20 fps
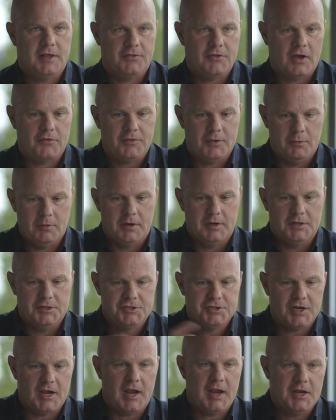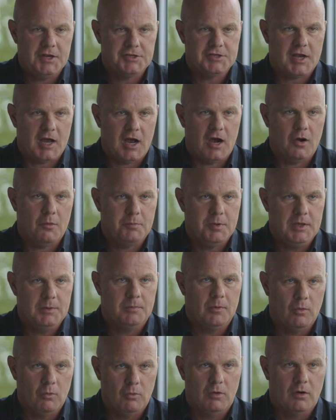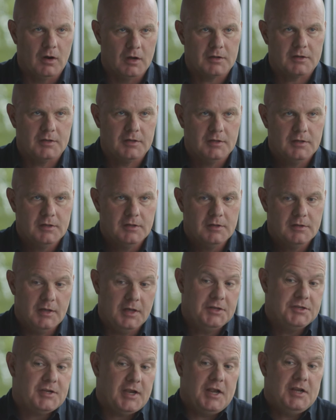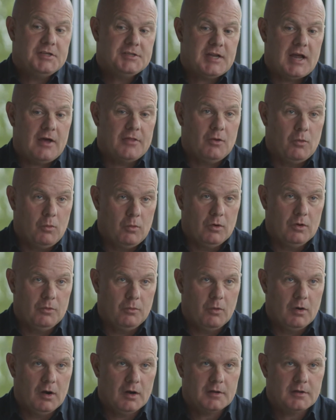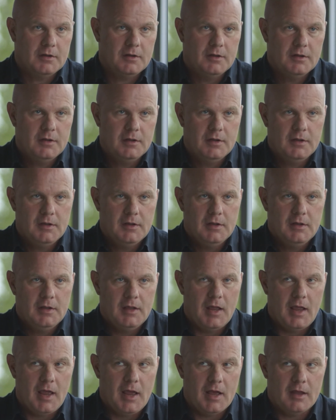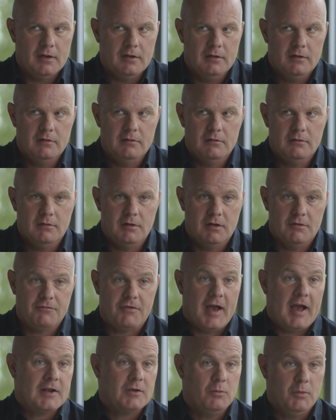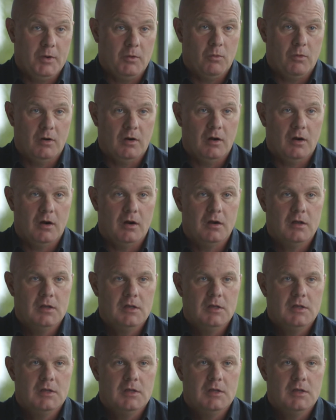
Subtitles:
they thought they were going to change how people worked and changed how the world worked. And in fact, we were.